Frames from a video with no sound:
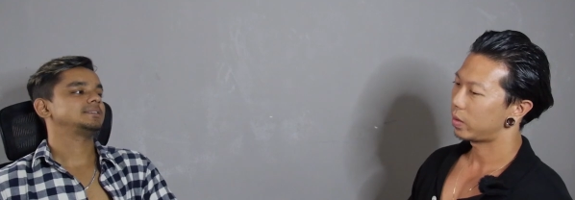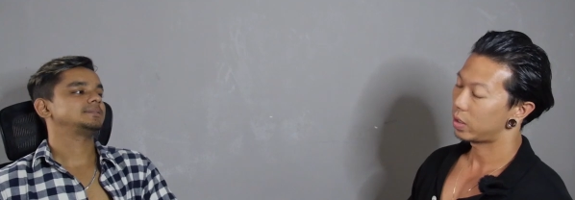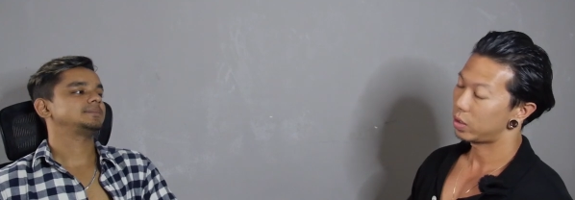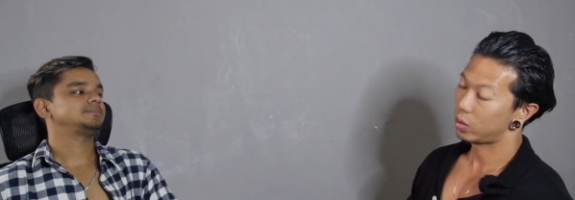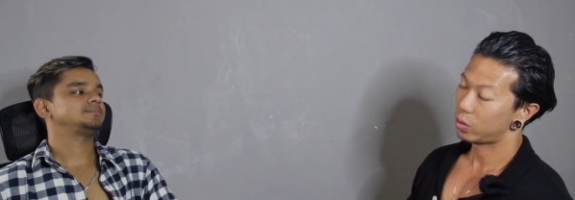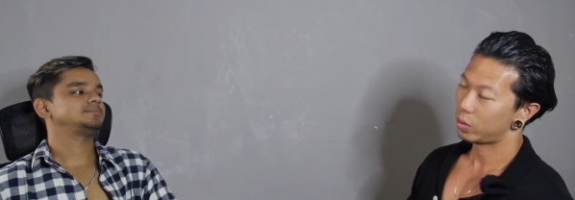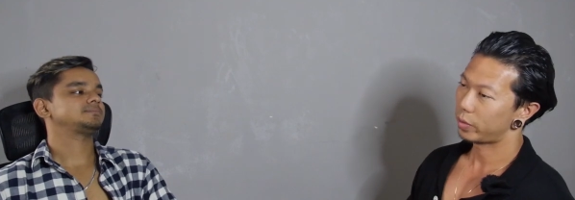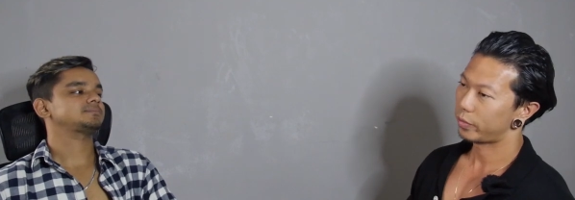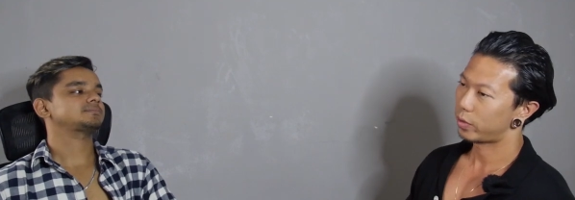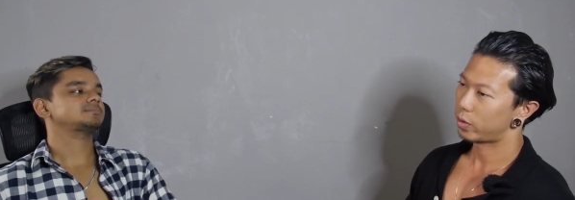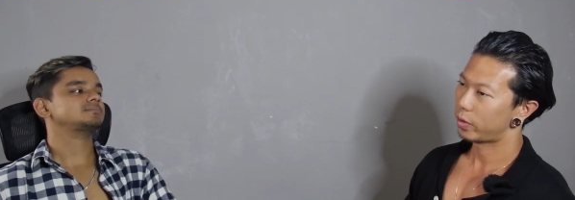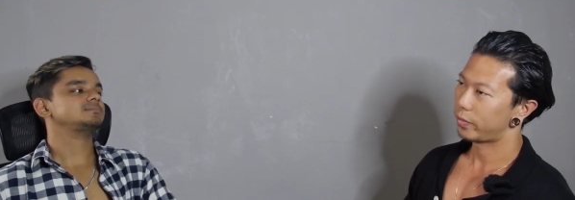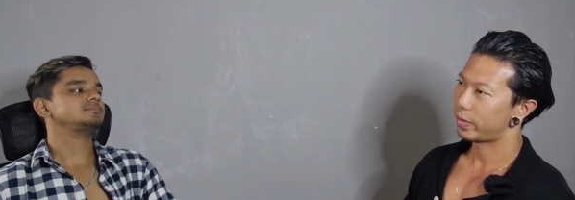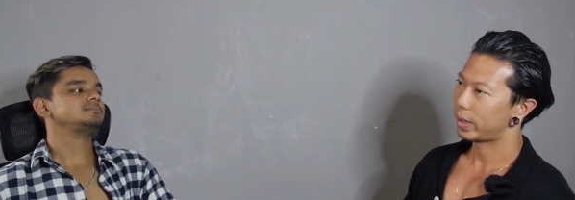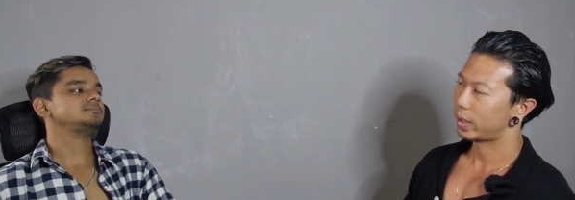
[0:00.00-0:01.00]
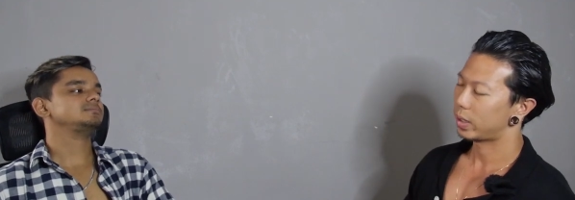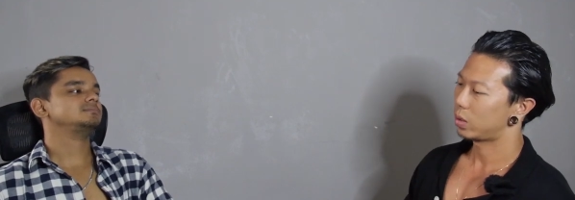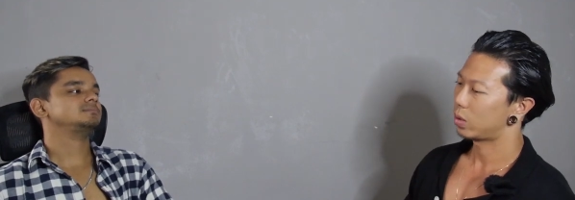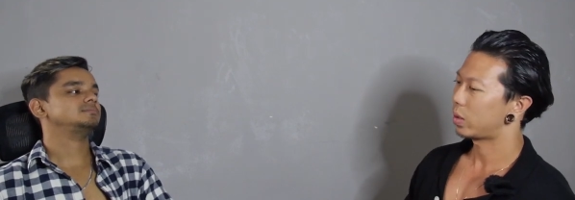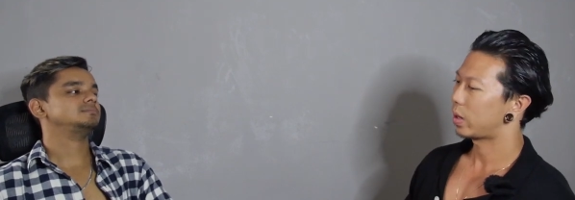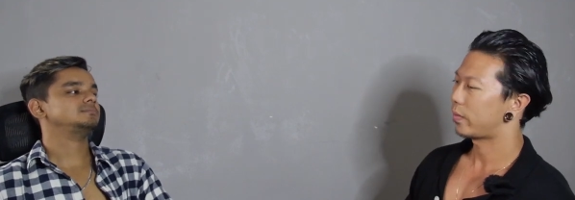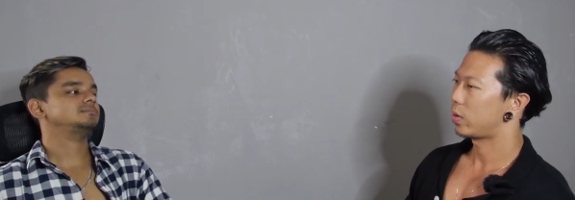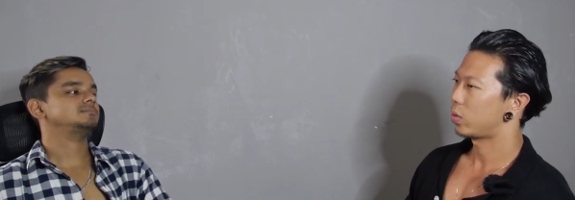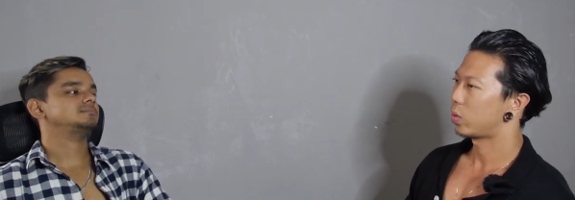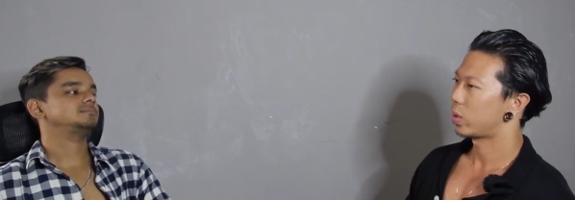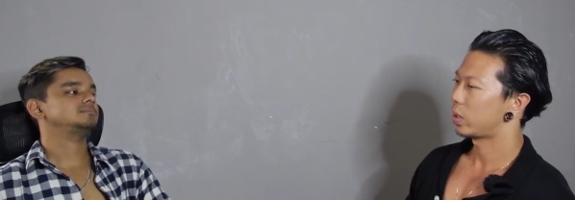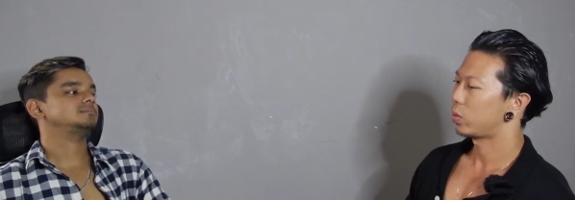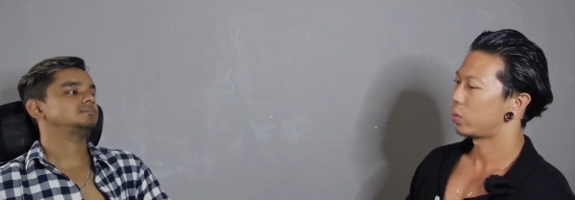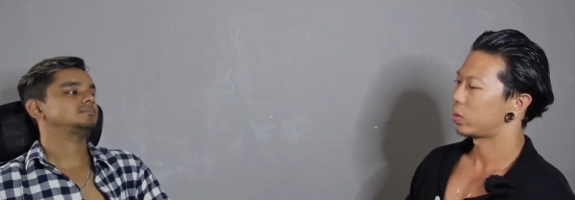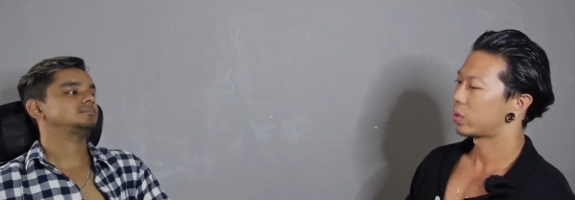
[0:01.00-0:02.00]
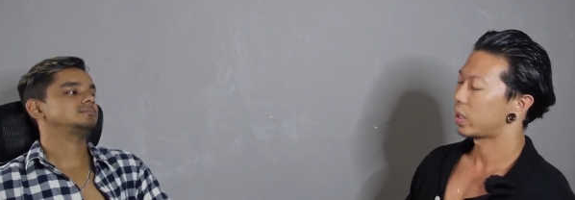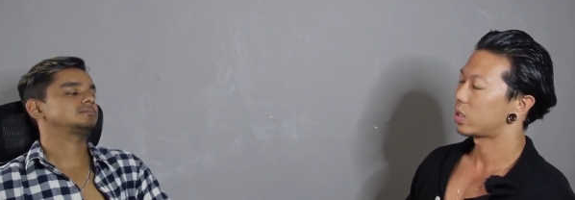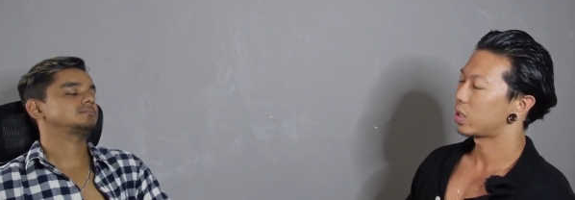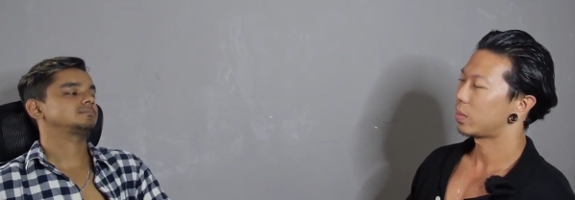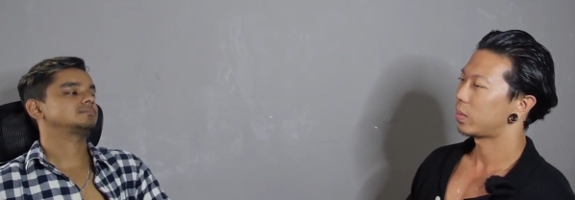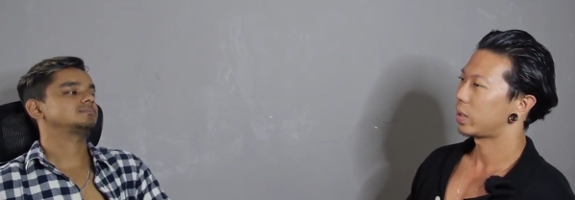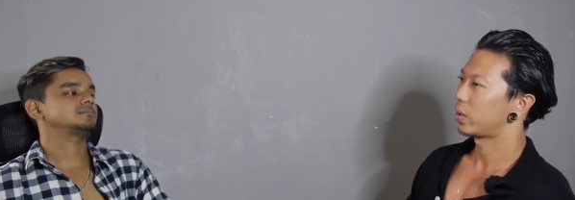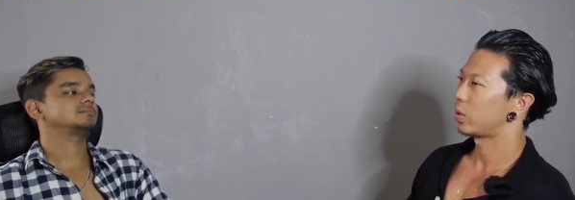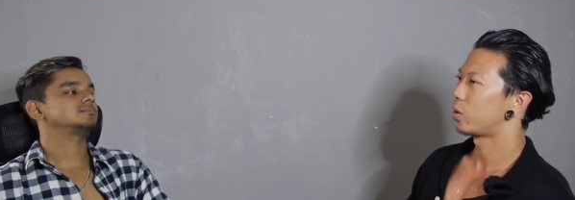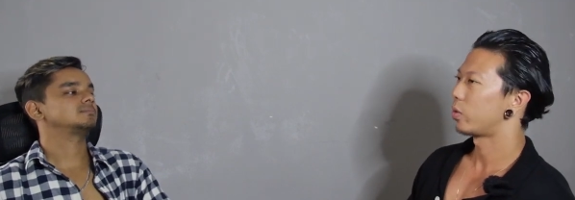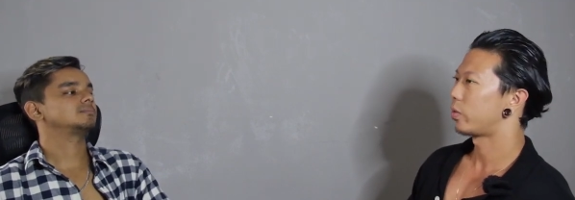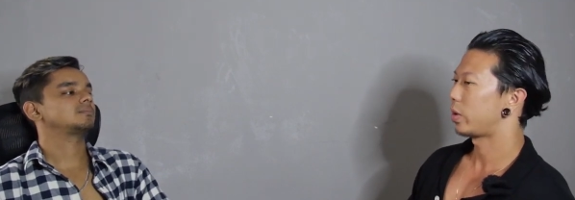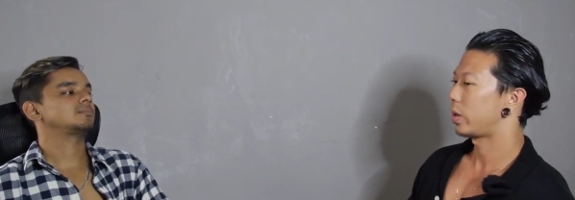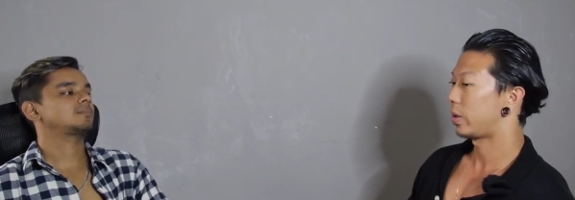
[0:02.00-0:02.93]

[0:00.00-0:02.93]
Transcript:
Speaker 1: know for a fact that not everyone who signs up, they go for it.